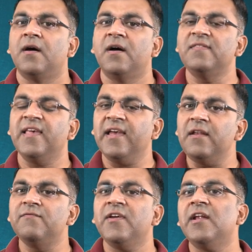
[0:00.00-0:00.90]
A
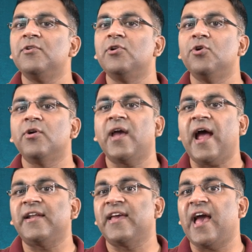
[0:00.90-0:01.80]
second way to look
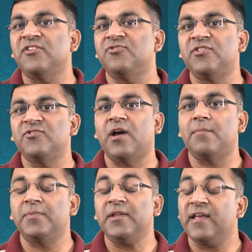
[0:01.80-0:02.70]
at a cash-rich
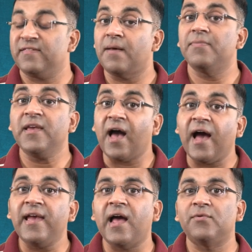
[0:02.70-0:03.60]
company, and something
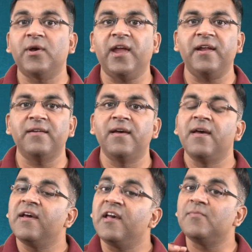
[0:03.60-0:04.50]
I advocate,
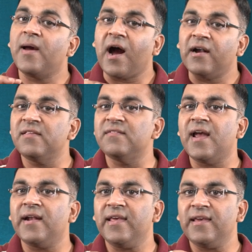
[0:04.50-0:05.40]
is by
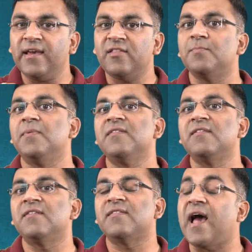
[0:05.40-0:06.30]
understanding its
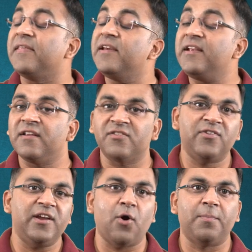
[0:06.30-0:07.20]
business and the
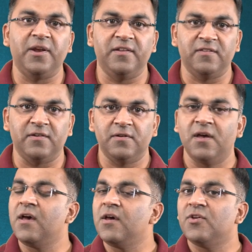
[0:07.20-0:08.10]
industry it operates in.
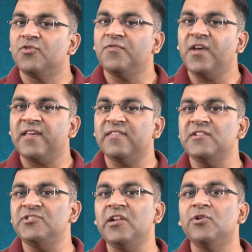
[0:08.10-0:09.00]
So we are
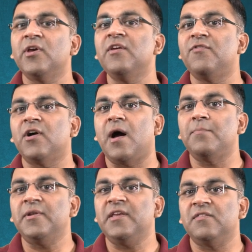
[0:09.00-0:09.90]
essentially looking for
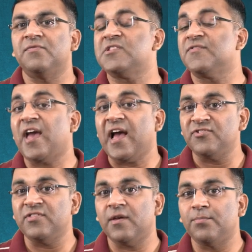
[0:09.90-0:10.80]
companies which have
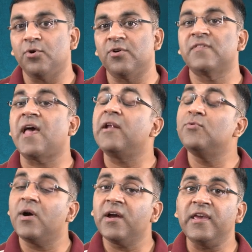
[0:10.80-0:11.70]
cash in their books and
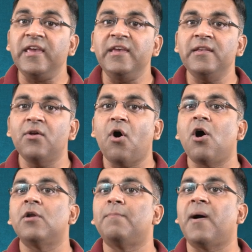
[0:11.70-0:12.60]
who are keen
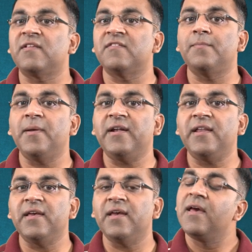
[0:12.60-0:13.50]
on
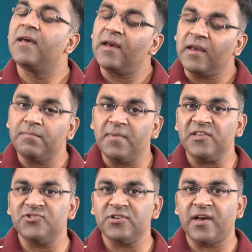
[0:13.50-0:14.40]
participating in
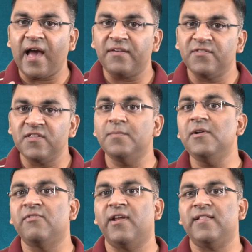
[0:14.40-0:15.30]
major and
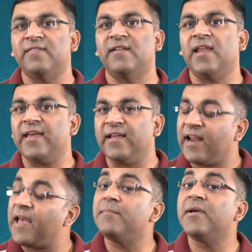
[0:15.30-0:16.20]
visible trends like
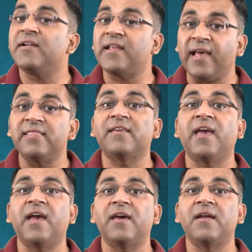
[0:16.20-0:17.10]
climate,
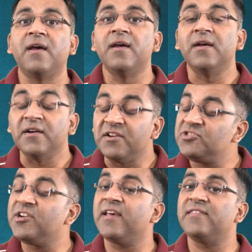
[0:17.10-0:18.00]
healthcare,
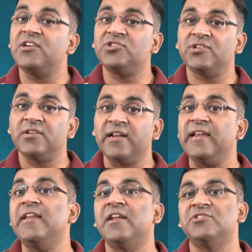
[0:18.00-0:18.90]
digitization,
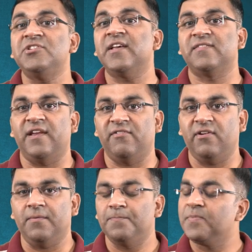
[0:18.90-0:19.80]
clean energy,
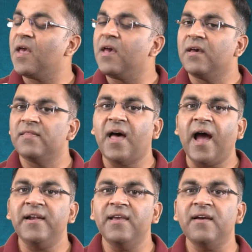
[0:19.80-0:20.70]
etc. The
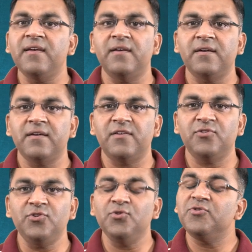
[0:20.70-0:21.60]
idea here is
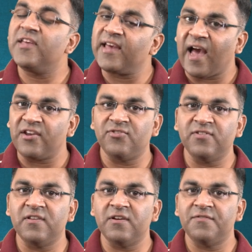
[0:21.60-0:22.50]
to use the cash
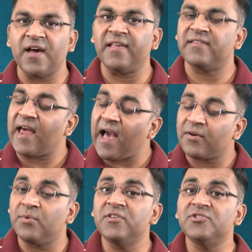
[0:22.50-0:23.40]
reserve as an
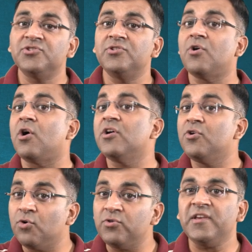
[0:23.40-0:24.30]
acquisition or a
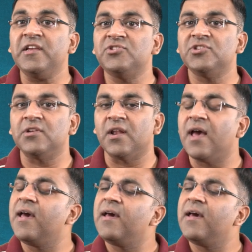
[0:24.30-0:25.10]
growth engine,